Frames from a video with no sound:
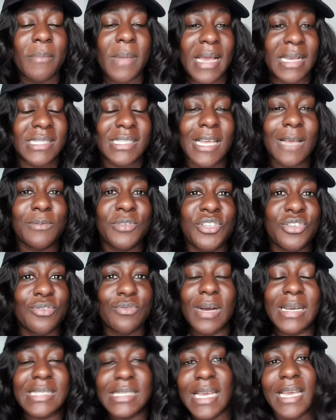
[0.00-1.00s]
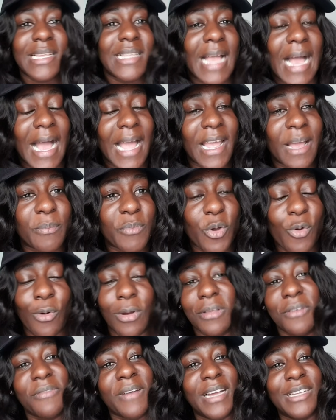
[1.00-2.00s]
except you are saying that I am not
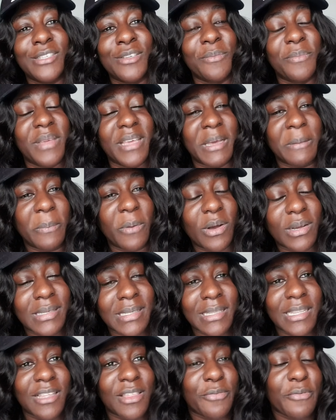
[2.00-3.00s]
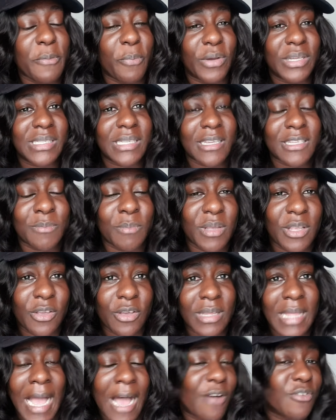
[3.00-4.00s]
qualified to be amongst the 3.6
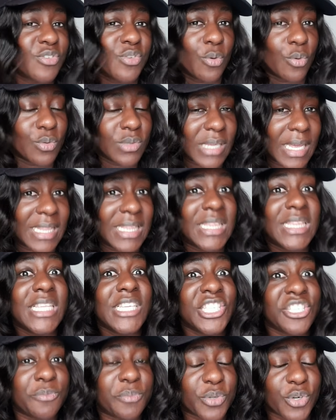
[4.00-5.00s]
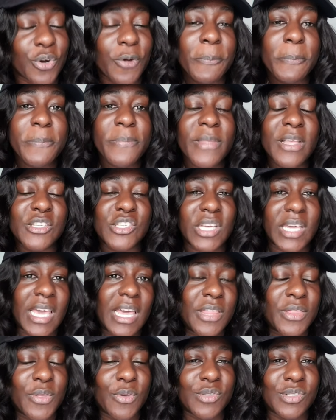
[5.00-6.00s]
million household eligible to
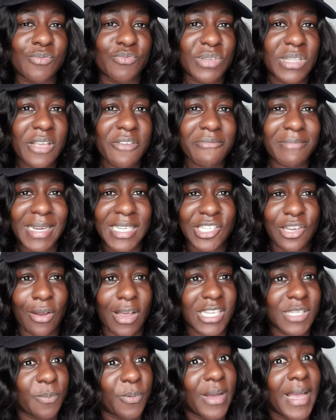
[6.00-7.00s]
get those relief materials.